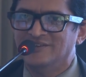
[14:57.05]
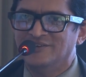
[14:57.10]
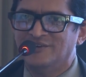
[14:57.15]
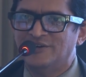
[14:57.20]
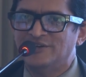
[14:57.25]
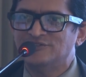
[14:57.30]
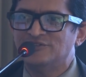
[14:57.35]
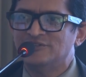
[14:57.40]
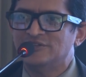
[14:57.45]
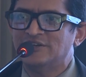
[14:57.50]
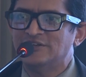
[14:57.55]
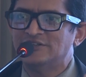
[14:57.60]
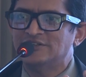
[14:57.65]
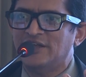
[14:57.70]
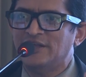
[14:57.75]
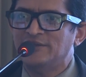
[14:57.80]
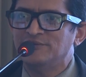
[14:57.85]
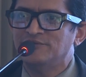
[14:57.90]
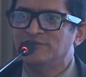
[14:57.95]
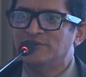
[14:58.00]
All right, so there are
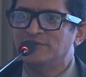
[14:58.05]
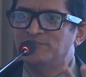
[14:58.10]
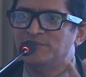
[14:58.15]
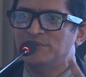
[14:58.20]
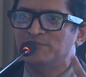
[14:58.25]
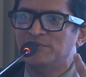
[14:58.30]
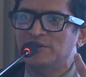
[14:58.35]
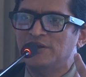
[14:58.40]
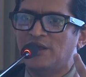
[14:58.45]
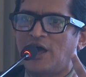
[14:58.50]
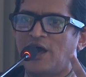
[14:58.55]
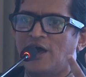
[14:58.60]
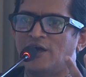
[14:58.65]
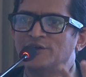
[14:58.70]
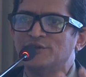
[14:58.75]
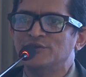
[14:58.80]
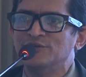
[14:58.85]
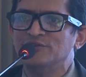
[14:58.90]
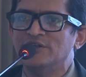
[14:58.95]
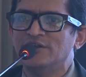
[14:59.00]
times when people
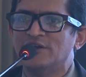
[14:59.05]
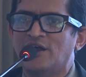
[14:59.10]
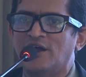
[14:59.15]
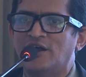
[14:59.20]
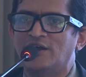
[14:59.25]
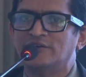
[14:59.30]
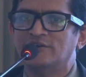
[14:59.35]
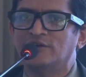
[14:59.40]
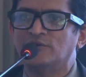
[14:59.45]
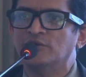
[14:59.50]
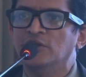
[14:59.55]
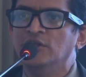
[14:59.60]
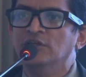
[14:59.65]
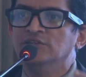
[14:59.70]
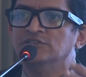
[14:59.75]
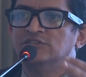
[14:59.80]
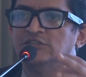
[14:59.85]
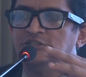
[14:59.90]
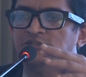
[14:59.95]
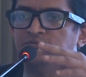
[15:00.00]
argue their heart out,
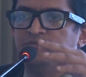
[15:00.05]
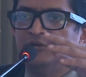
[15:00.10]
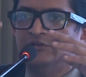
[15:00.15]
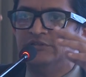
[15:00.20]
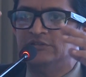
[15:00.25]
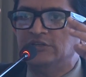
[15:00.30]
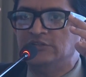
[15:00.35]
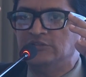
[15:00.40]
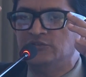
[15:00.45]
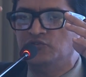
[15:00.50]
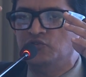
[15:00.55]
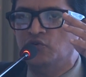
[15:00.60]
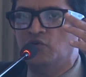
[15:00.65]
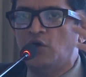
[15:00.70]
sir, there is no